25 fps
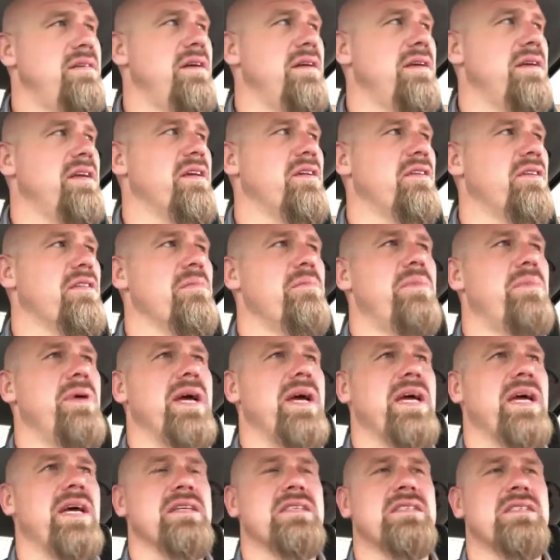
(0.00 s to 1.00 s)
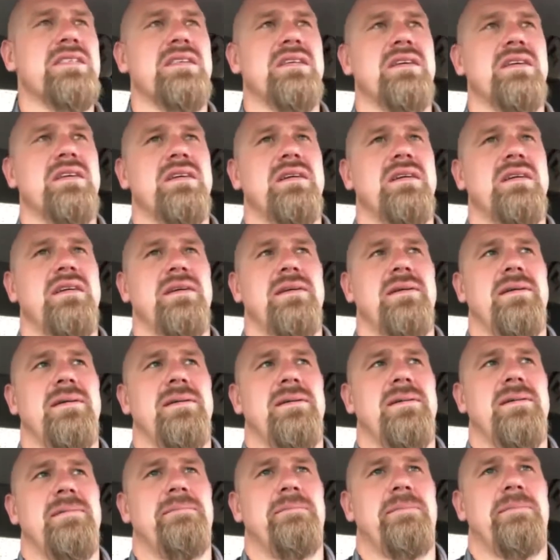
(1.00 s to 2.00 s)
you know, the biggest
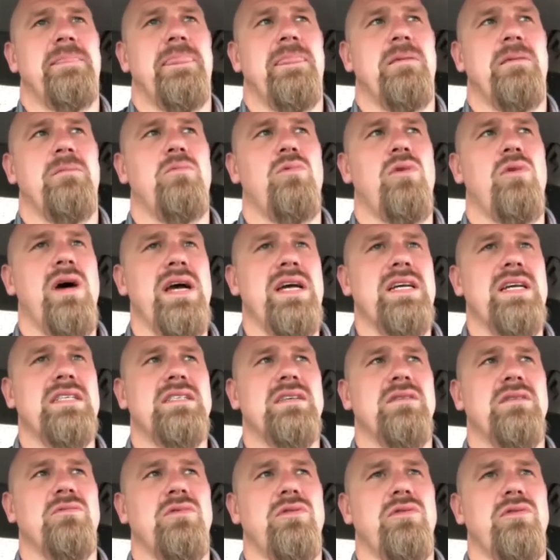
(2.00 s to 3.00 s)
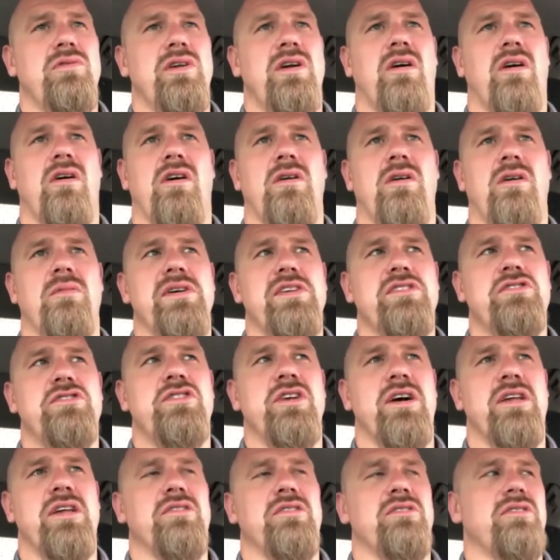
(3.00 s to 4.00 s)
ways that we would arm each
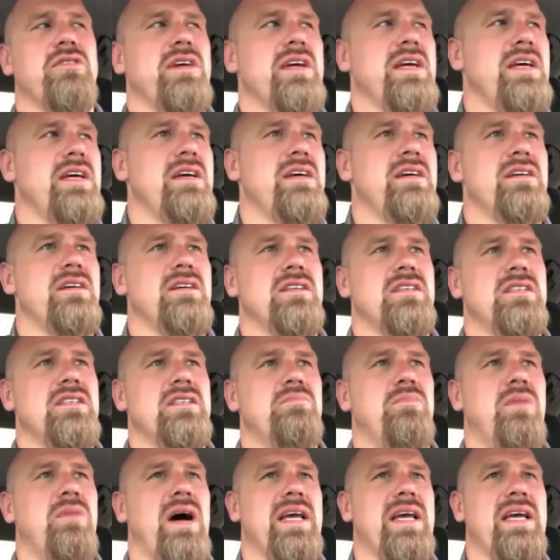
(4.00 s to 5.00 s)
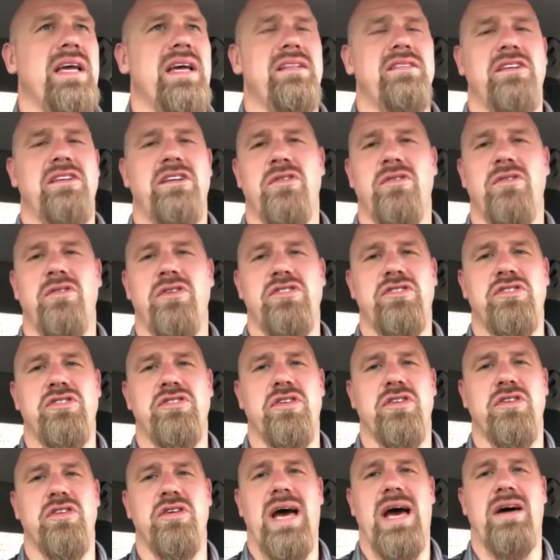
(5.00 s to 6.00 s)
other is by getting to know each
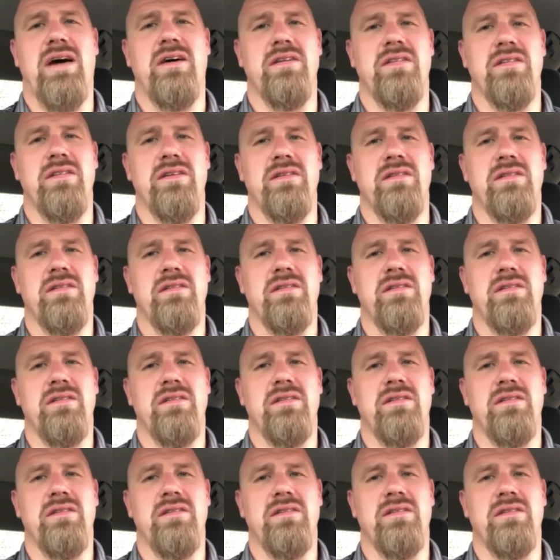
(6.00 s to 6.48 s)
other out of the